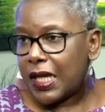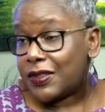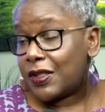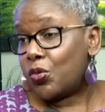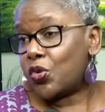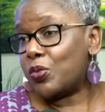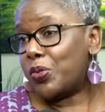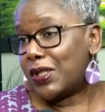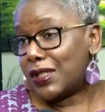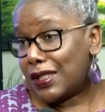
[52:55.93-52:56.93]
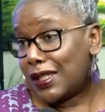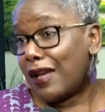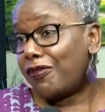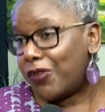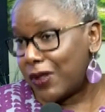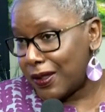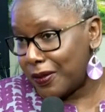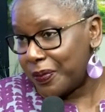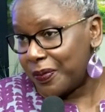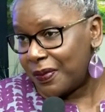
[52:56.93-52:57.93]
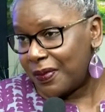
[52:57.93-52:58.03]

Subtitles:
has the most burden in Africa?